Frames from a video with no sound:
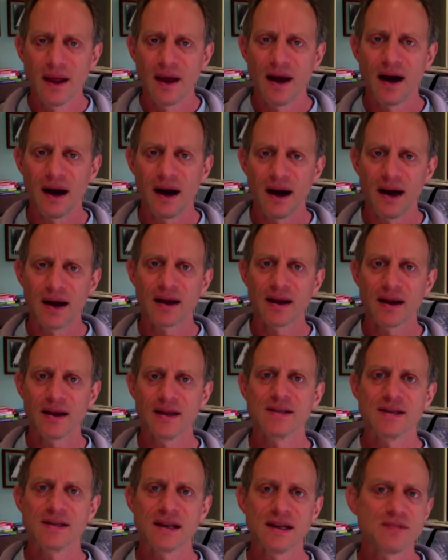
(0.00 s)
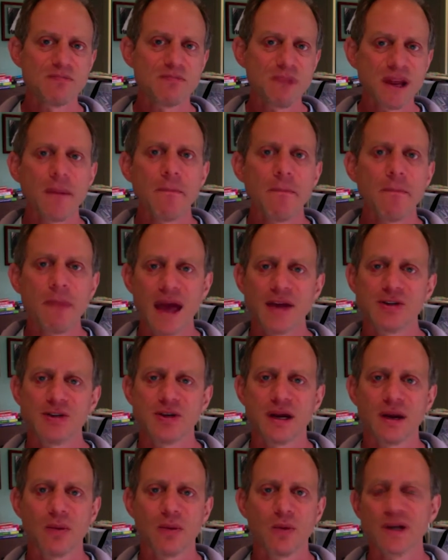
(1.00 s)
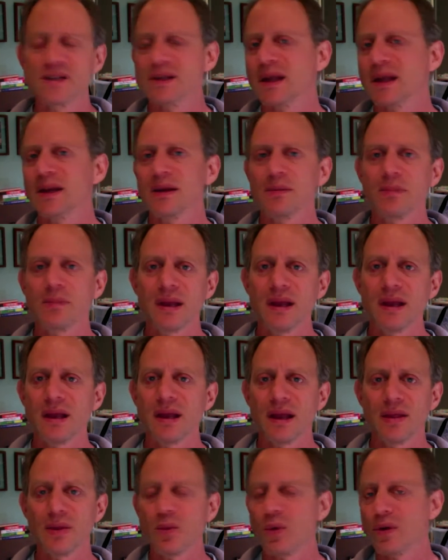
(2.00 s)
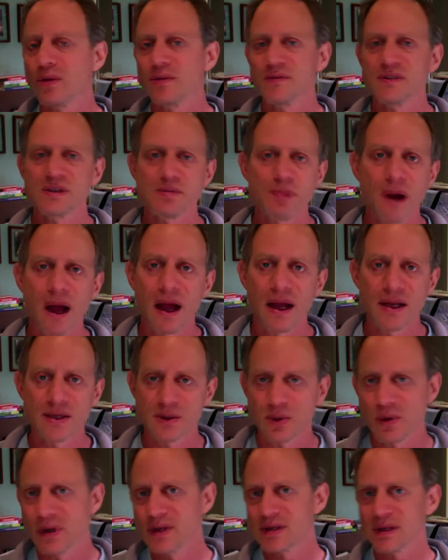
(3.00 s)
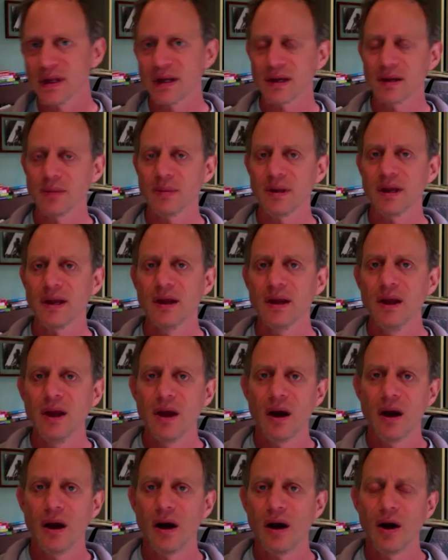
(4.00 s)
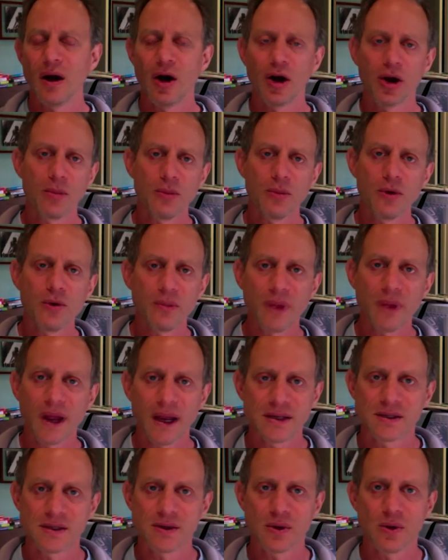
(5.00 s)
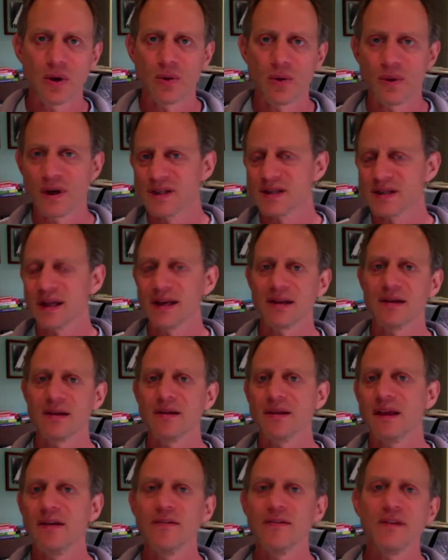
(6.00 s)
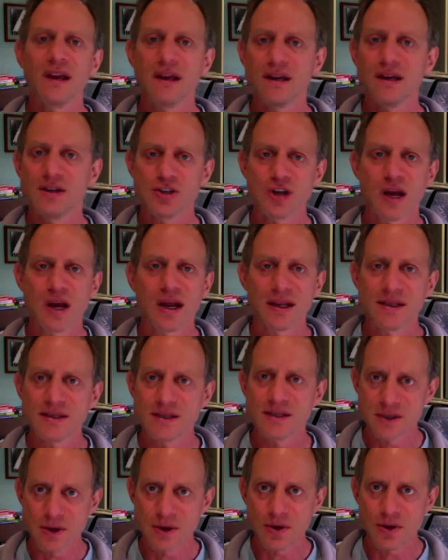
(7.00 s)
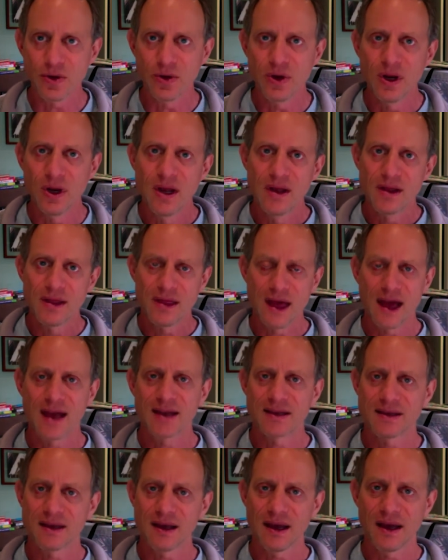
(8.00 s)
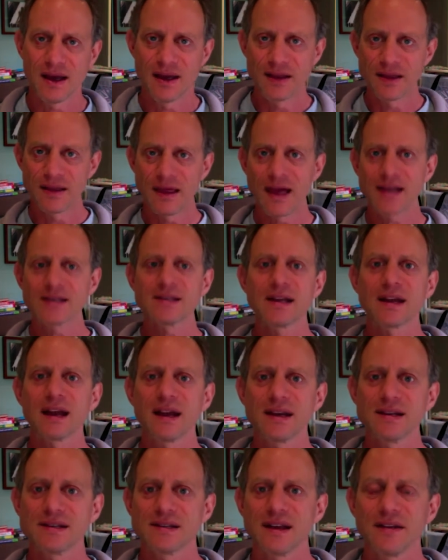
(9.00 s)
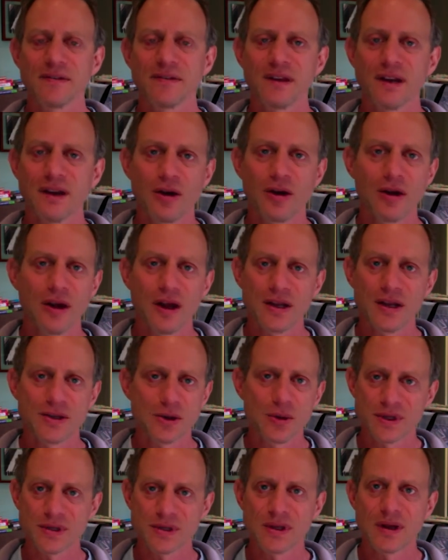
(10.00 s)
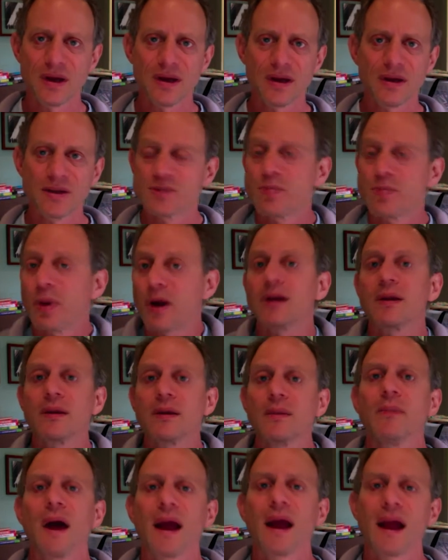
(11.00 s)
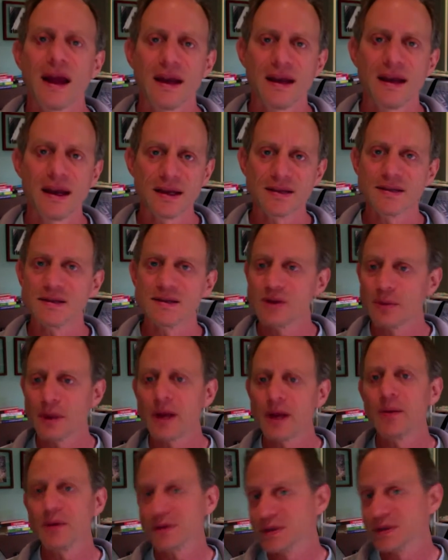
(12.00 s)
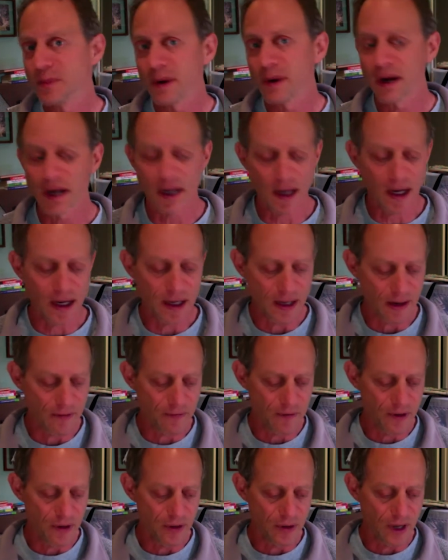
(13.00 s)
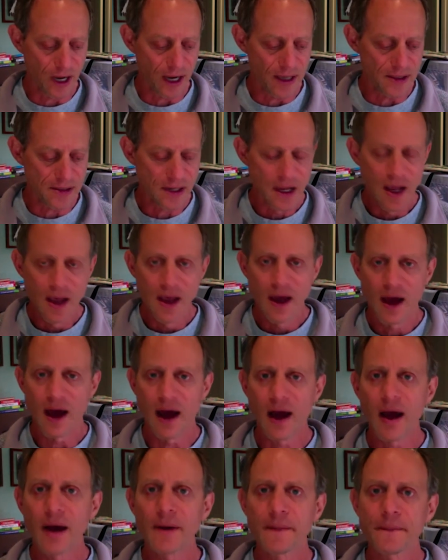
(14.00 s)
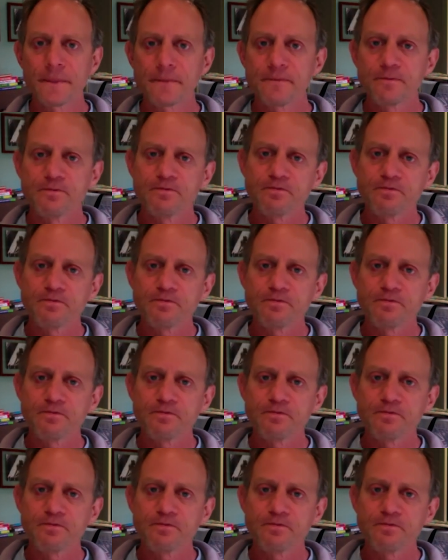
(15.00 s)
uh, is is me imagining what it's like to be in the world of spies, or what it's like to be uh, on a moon base, or what it's like to live in a giant zoo. That uh, that's the kind of stuff that uh, has always uh, sparked my ideas, and so maybe it'll spark an idea for you guys. Um,